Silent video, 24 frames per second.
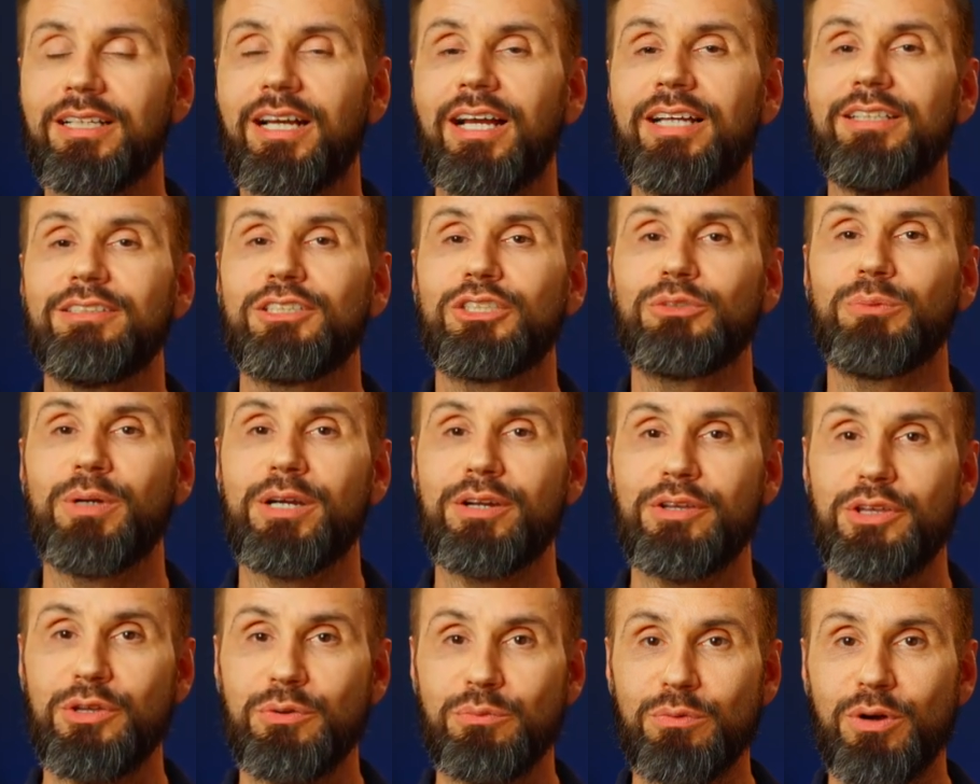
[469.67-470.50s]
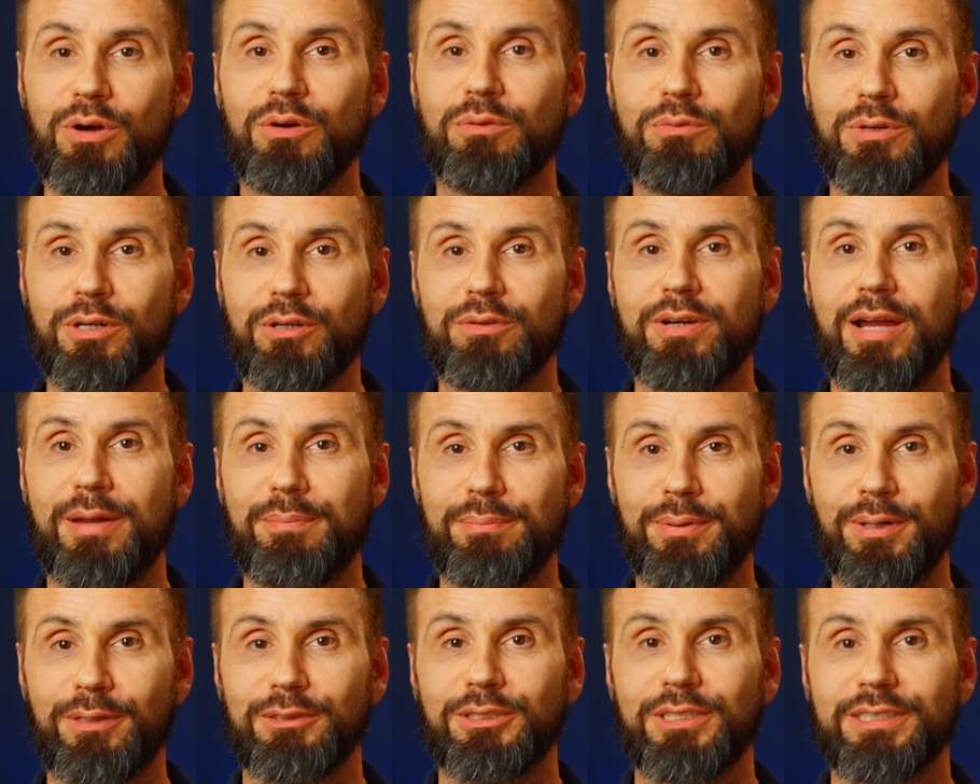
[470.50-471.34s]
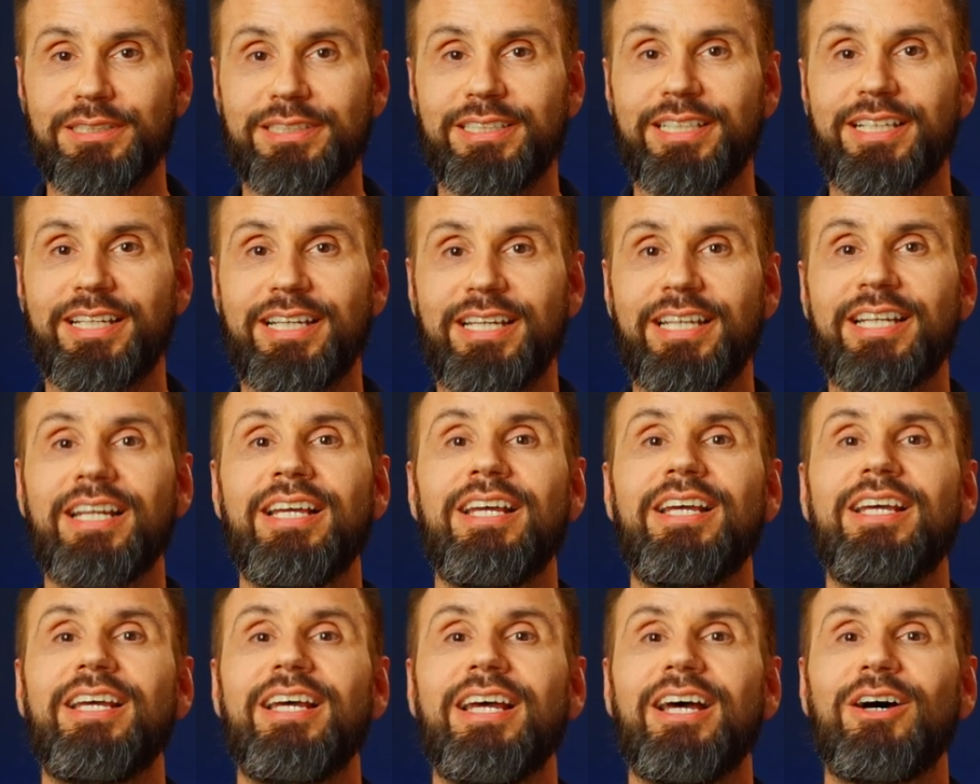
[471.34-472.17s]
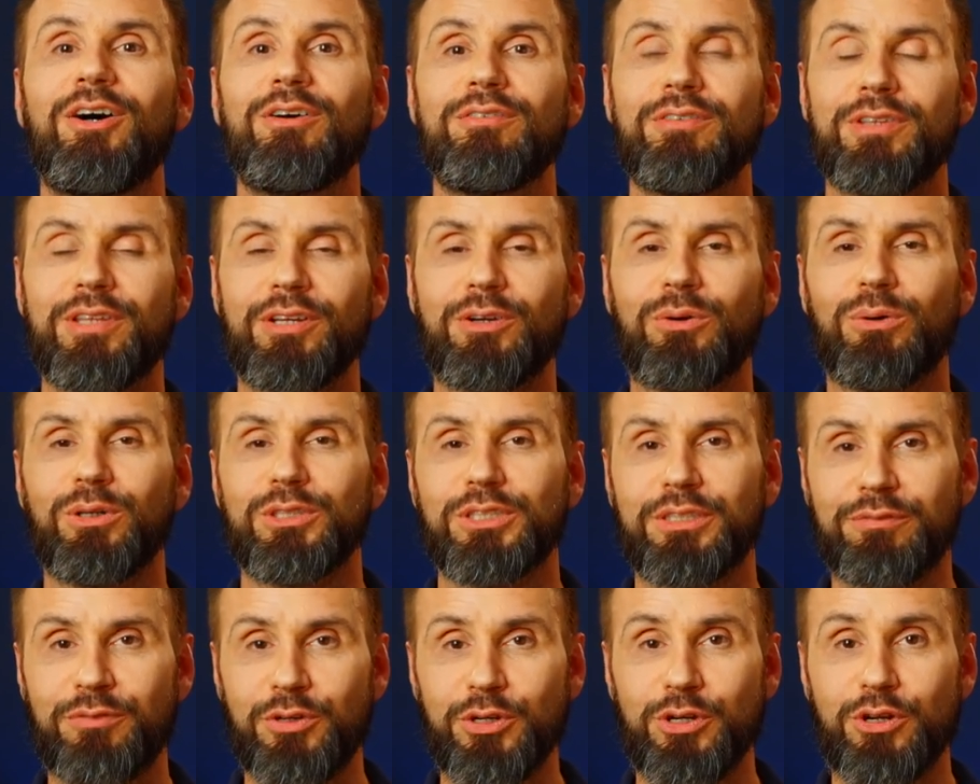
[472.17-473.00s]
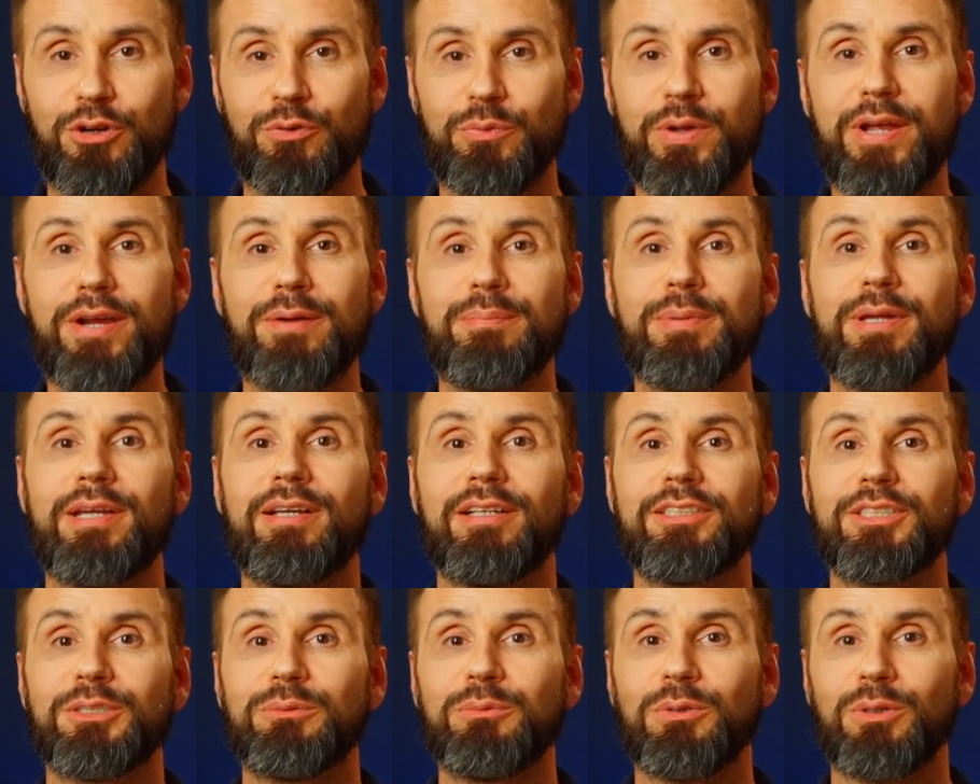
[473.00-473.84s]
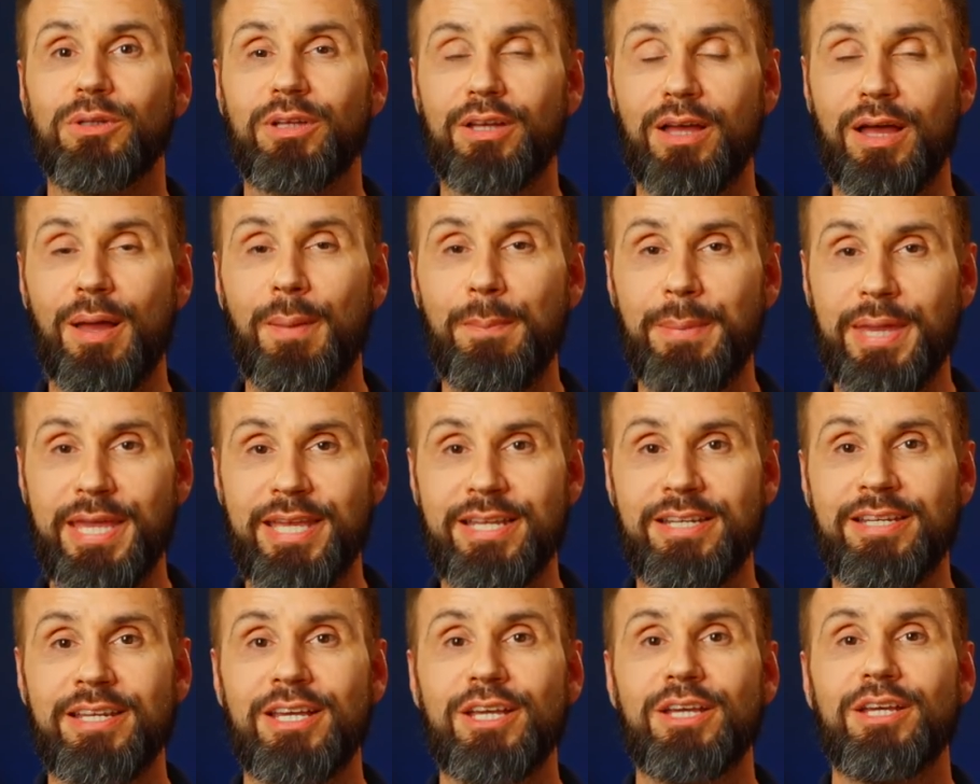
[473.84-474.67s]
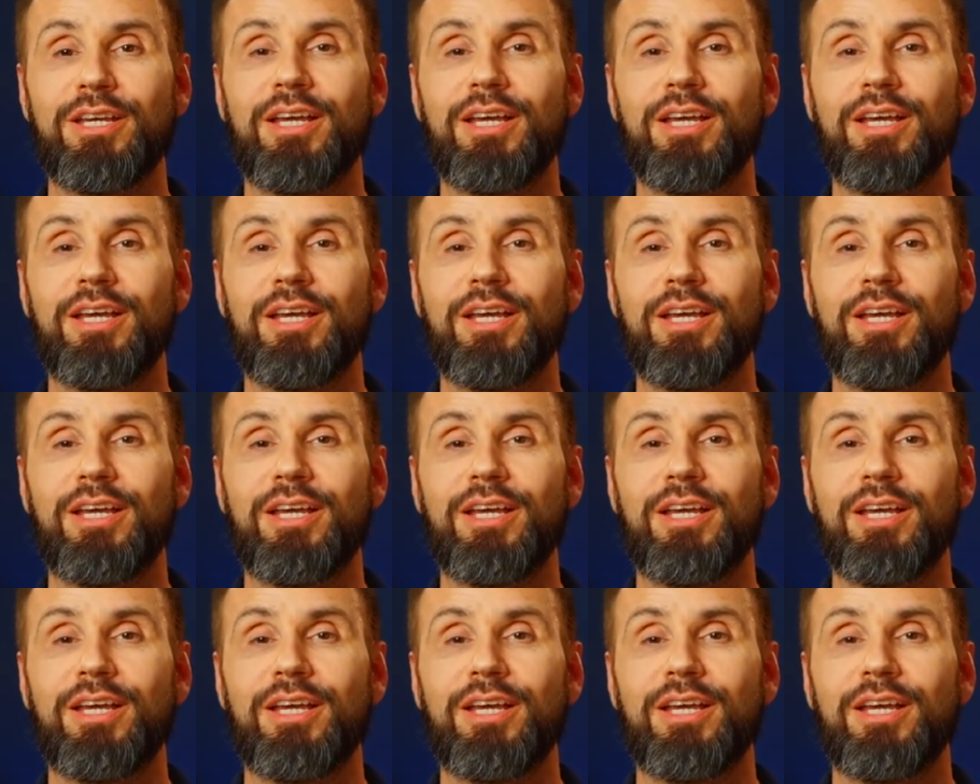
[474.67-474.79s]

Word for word: I swear you won't regret purchasing it over the course of your career, because it will come in